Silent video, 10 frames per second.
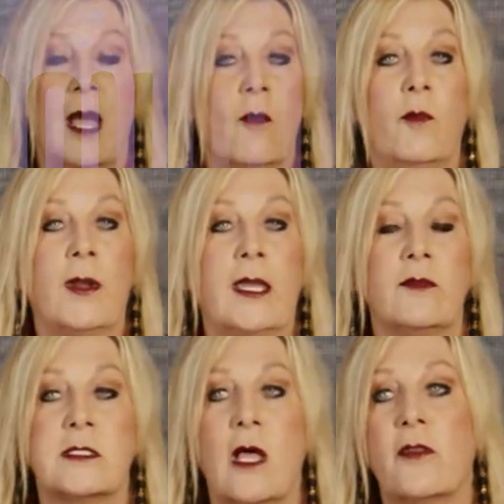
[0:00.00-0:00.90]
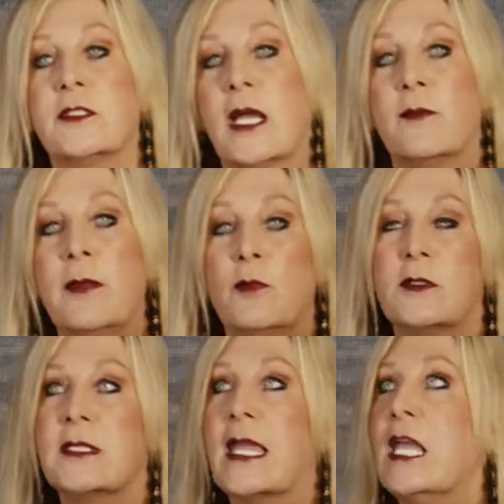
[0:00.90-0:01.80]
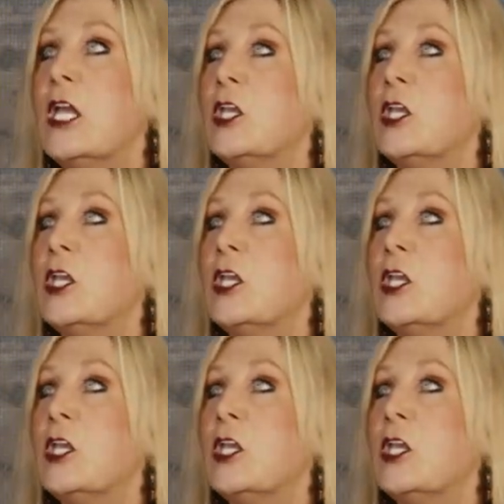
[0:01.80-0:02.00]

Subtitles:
Well, we hear this all the time. People will say,